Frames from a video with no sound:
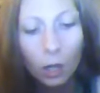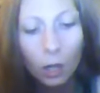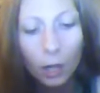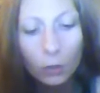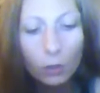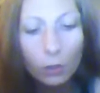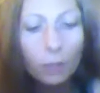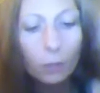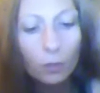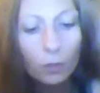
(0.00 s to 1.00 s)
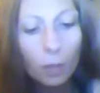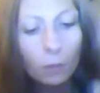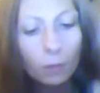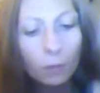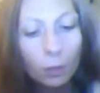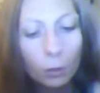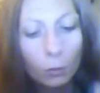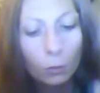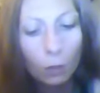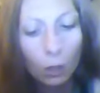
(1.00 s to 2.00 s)
I do think for some of
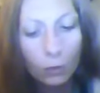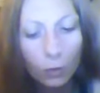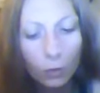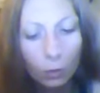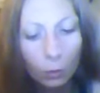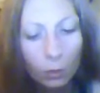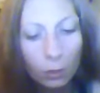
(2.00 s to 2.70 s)
you also,